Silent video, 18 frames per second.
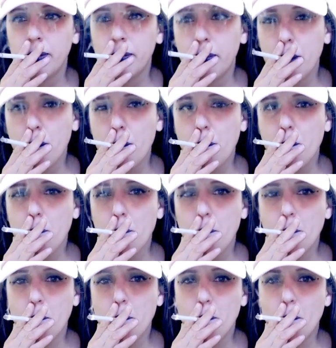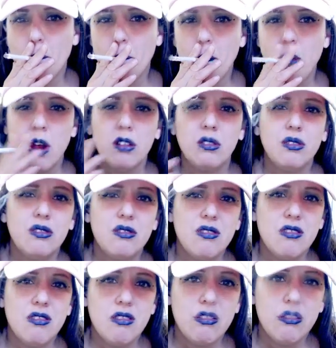
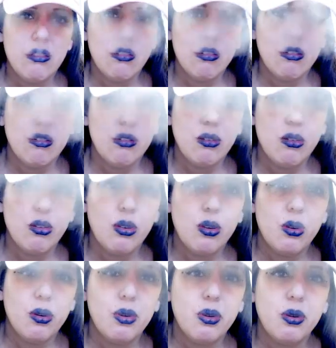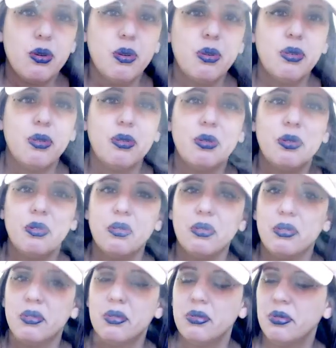
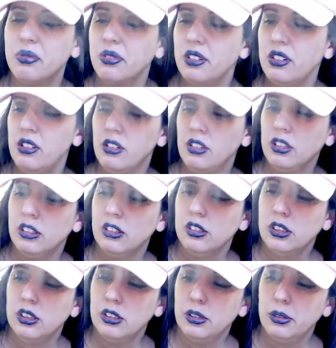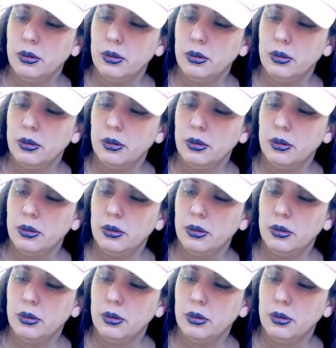Nobody speaks.